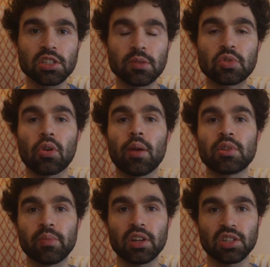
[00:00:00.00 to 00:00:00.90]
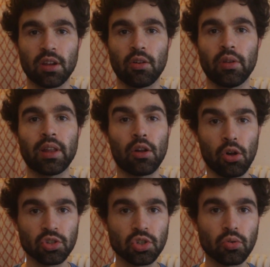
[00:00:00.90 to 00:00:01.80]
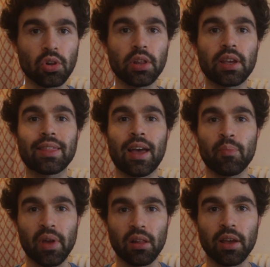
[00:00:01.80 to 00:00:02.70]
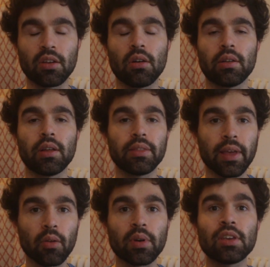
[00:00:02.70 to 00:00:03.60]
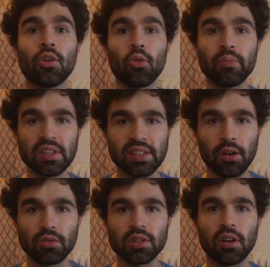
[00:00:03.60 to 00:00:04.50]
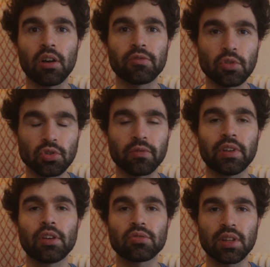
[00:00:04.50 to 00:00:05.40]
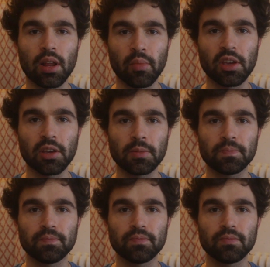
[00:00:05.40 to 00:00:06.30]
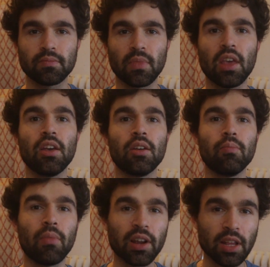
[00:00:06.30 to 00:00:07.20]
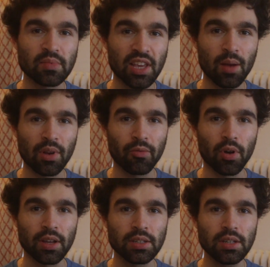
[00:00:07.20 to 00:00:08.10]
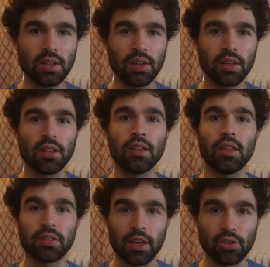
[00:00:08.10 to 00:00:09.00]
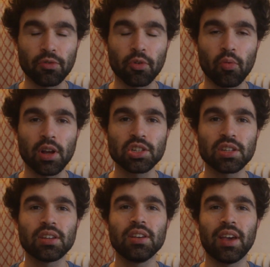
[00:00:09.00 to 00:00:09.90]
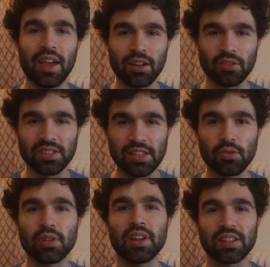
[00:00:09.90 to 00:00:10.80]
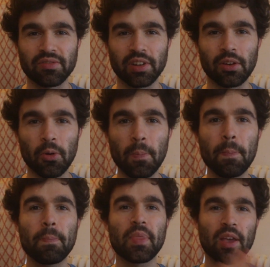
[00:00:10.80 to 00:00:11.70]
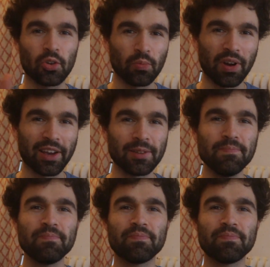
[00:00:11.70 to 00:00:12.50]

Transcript: subscribe to my channel, and also click that bell icon. That way you don't miss out on future videos that I make. My name's Gab Lavoie. Thank you for watching, and I'll see you in the next video. Goodbye.